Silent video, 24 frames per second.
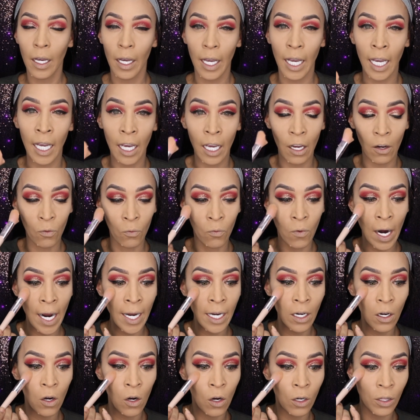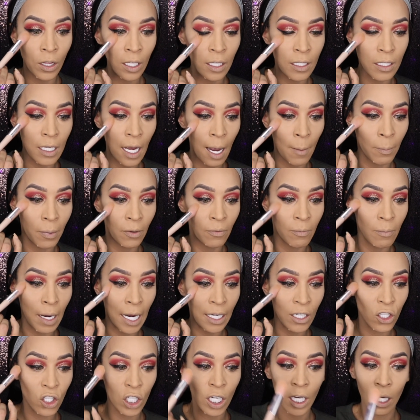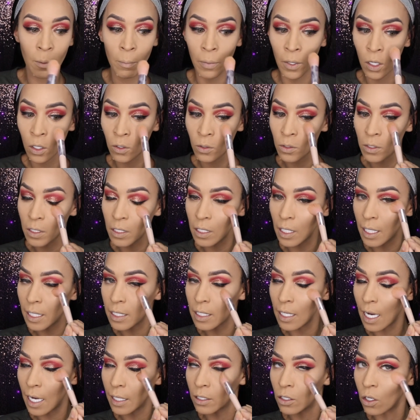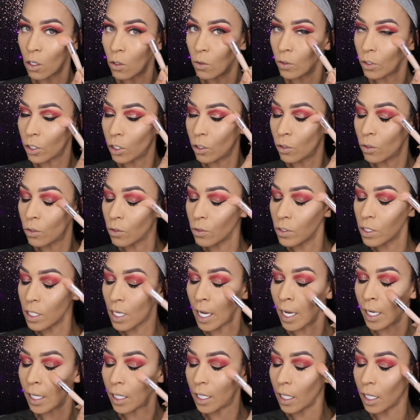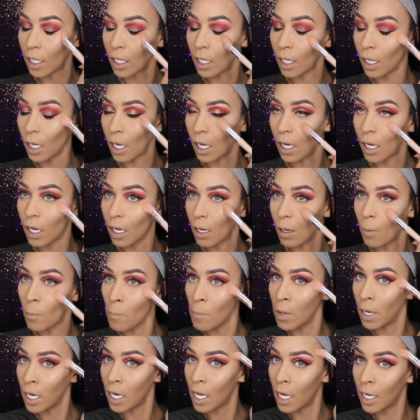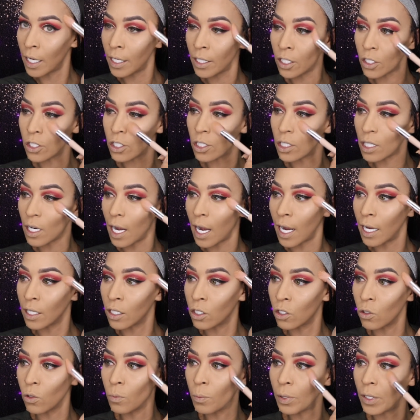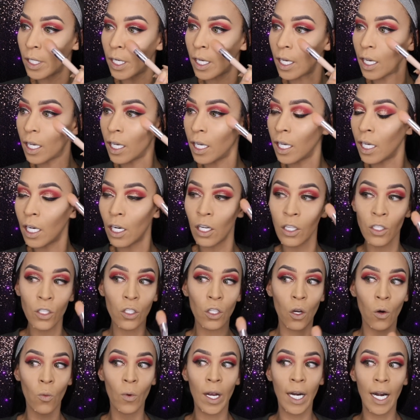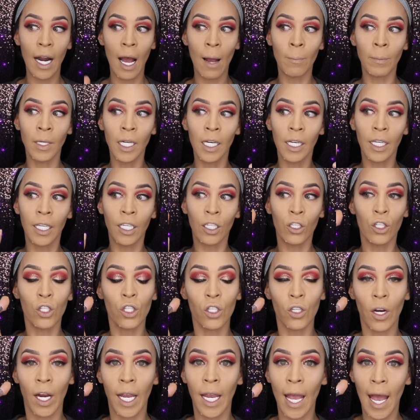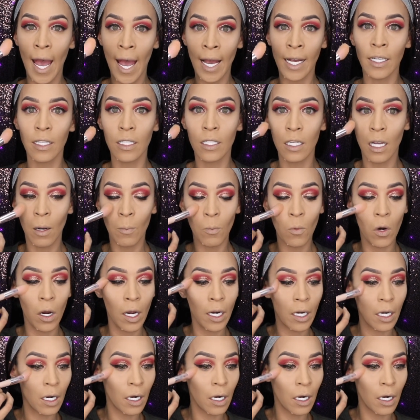it right on the top of my cheekbone. Since I don't use any blush, I do put it here, so when I'm looking straight at someone,